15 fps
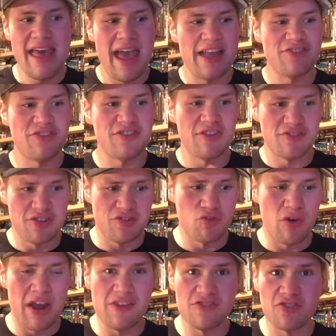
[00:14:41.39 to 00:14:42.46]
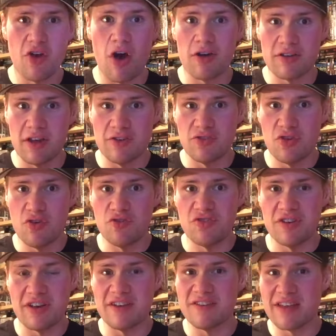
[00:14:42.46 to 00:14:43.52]
And she does this great song there too.
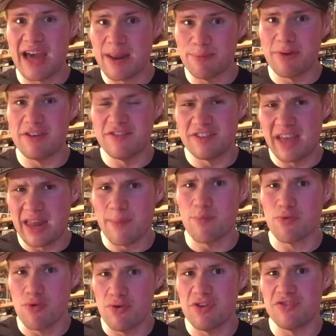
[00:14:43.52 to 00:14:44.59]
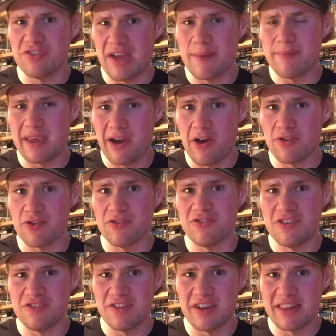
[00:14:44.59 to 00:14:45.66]
She kind of plays this kind of prudish type character, and
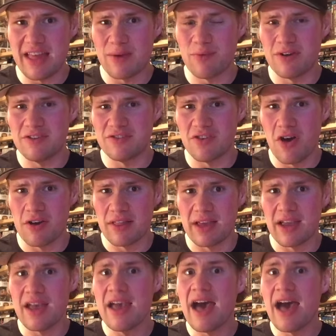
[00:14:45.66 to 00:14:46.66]
she's singing that one song like,